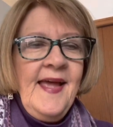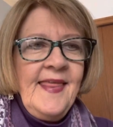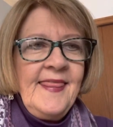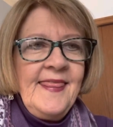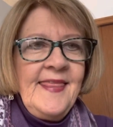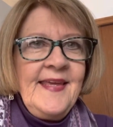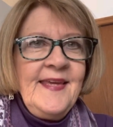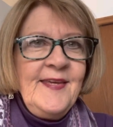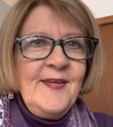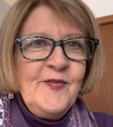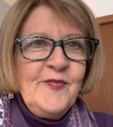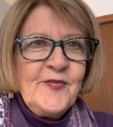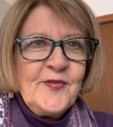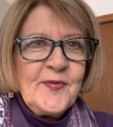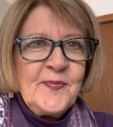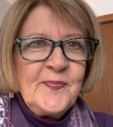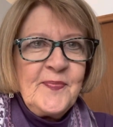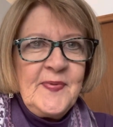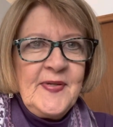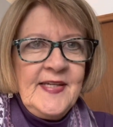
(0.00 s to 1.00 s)
Thank you for
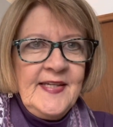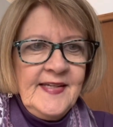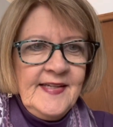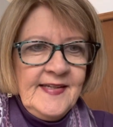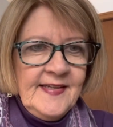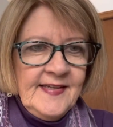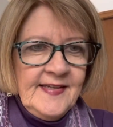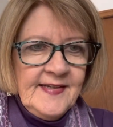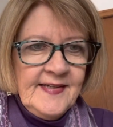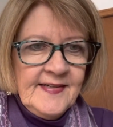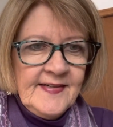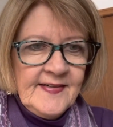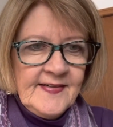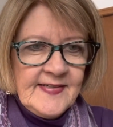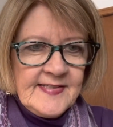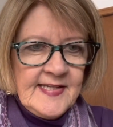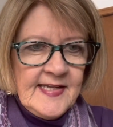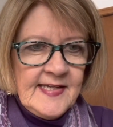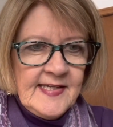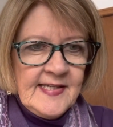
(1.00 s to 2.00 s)
being here
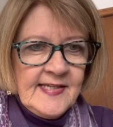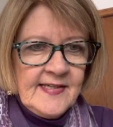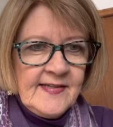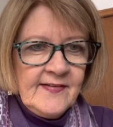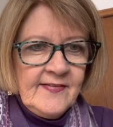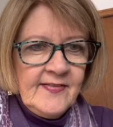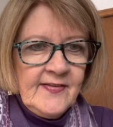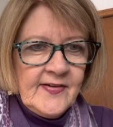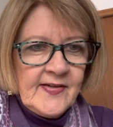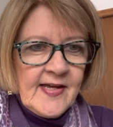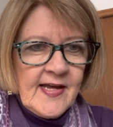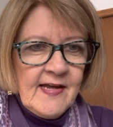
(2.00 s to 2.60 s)
and taking a look.